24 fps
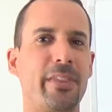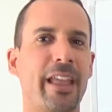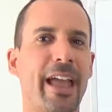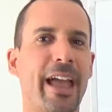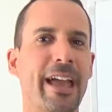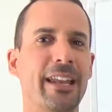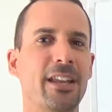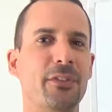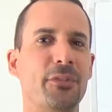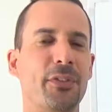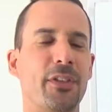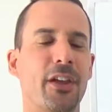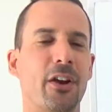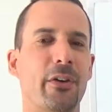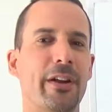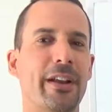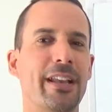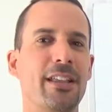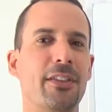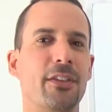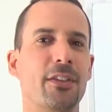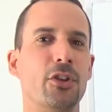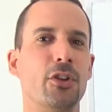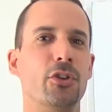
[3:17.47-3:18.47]
And if there are
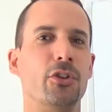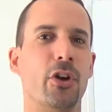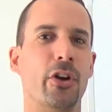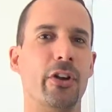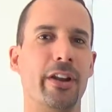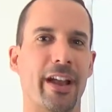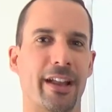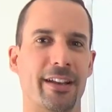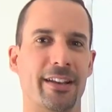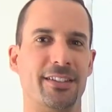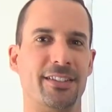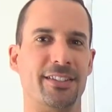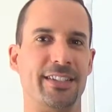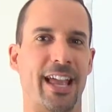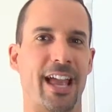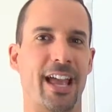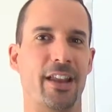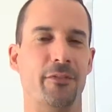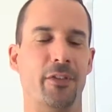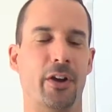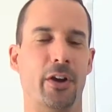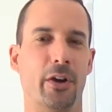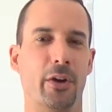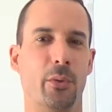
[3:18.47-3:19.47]
any that you don't
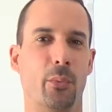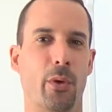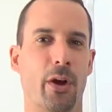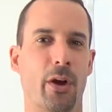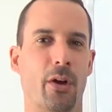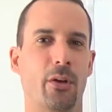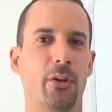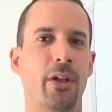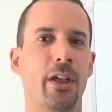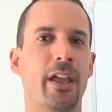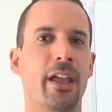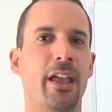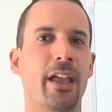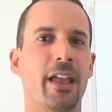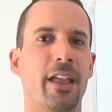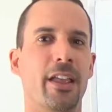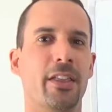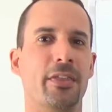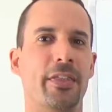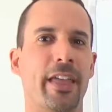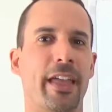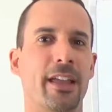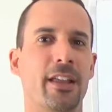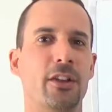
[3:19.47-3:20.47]
understand very well,
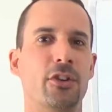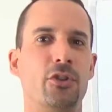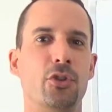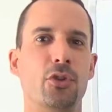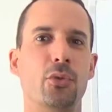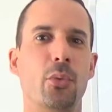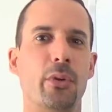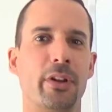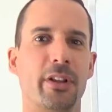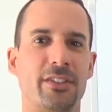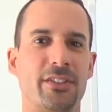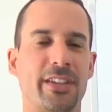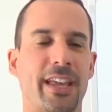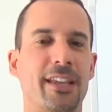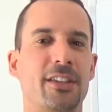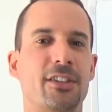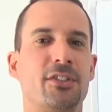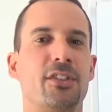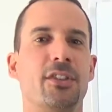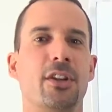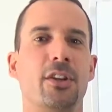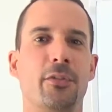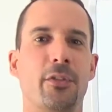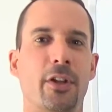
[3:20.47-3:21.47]
then do what it takes
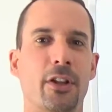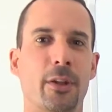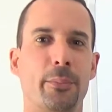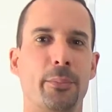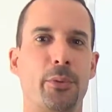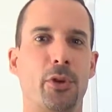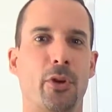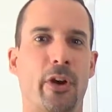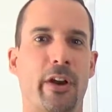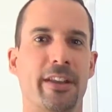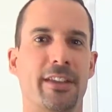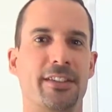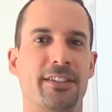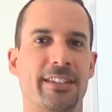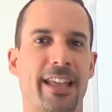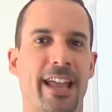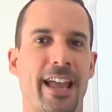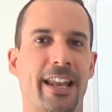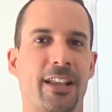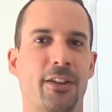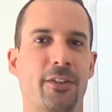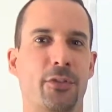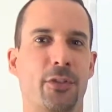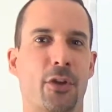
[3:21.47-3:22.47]
to develop your
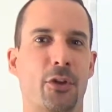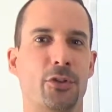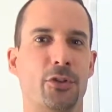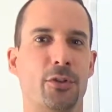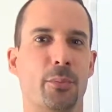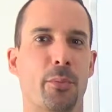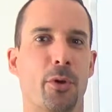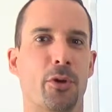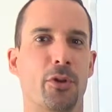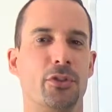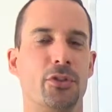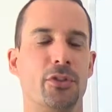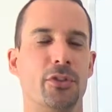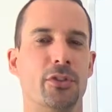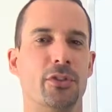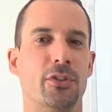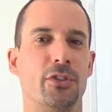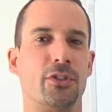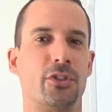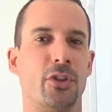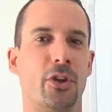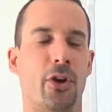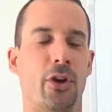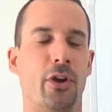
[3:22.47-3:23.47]
understanding of those
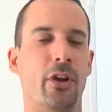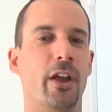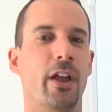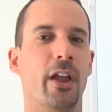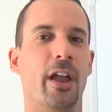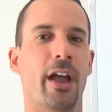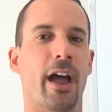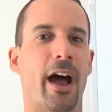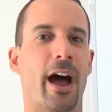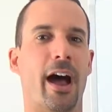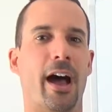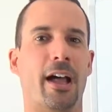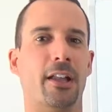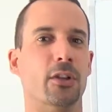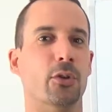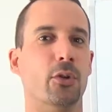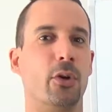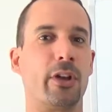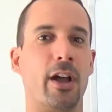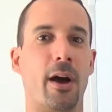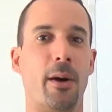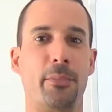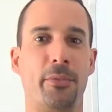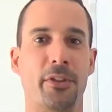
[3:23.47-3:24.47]
emotions. So, uh,
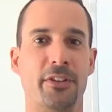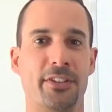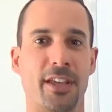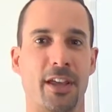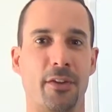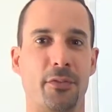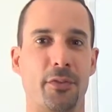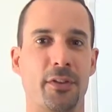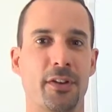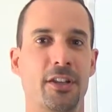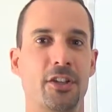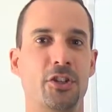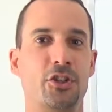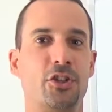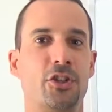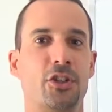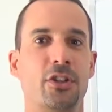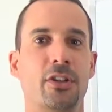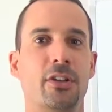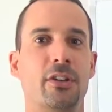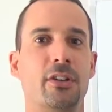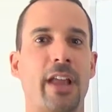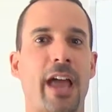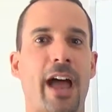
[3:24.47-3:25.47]
look up the
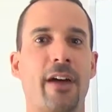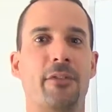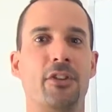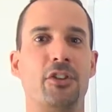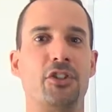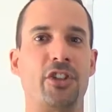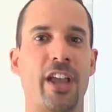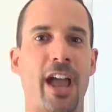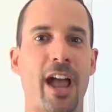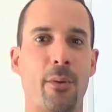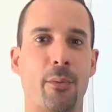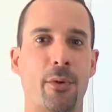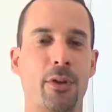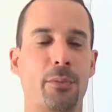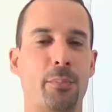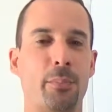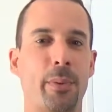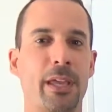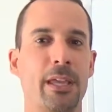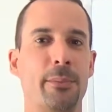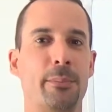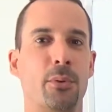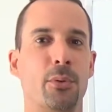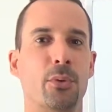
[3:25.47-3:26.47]
definition, have a chat with
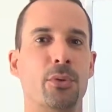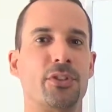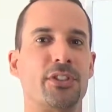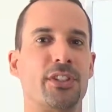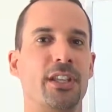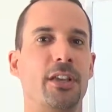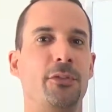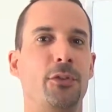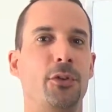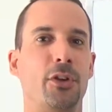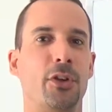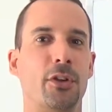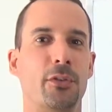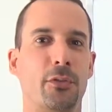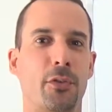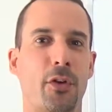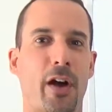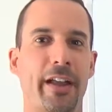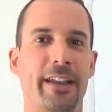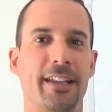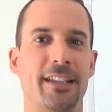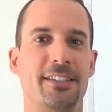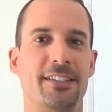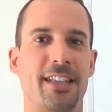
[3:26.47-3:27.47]
people, see if you can
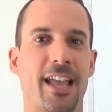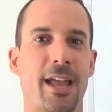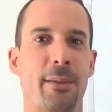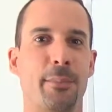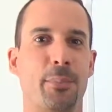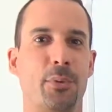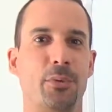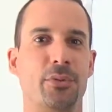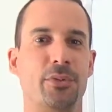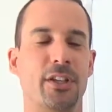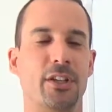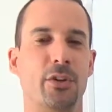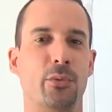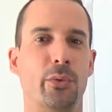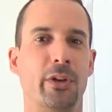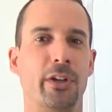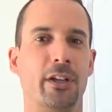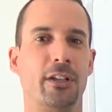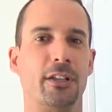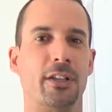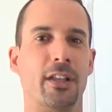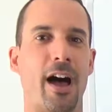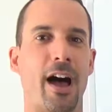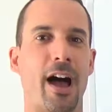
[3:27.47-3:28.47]
find examples in
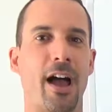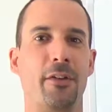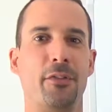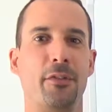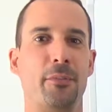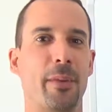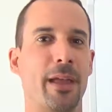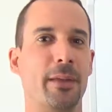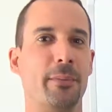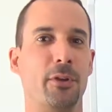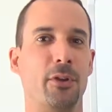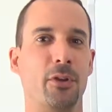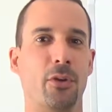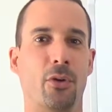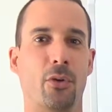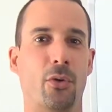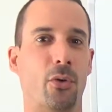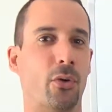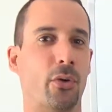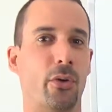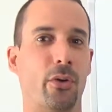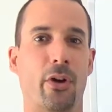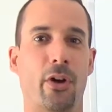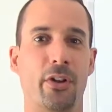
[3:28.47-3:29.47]
real life, maybe
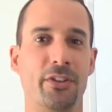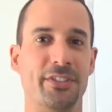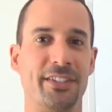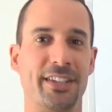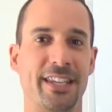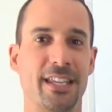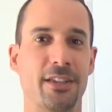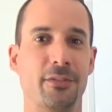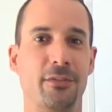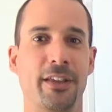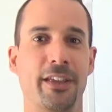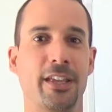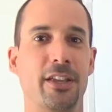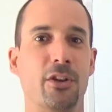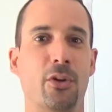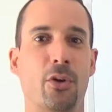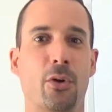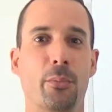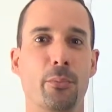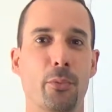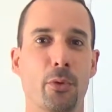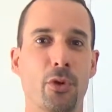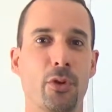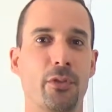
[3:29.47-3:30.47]
or on TV
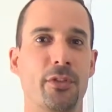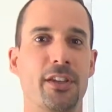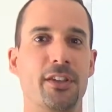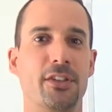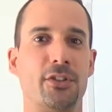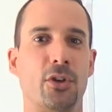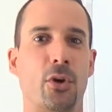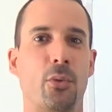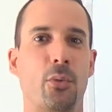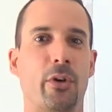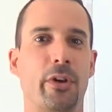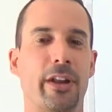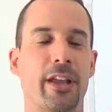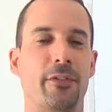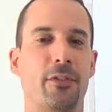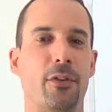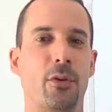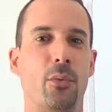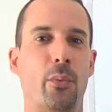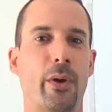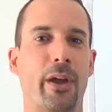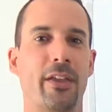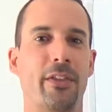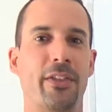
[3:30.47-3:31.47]
or movies or
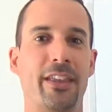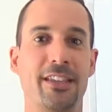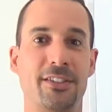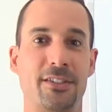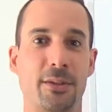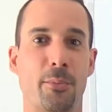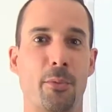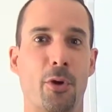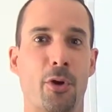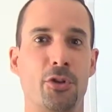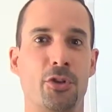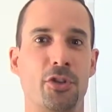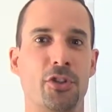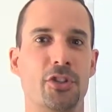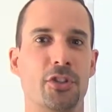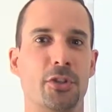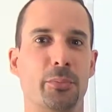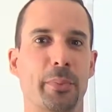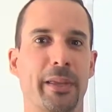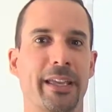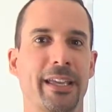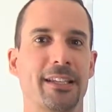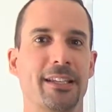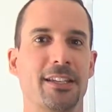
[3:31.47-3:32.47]
whatever, where these emotions are
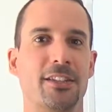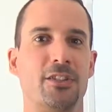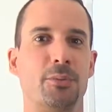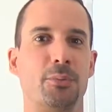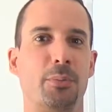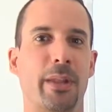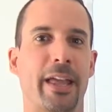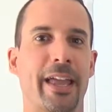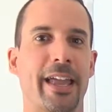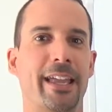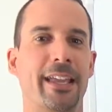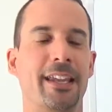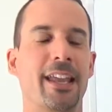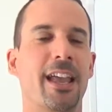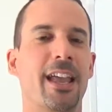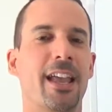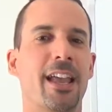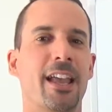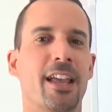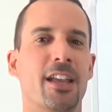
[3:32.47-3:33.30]
being displayed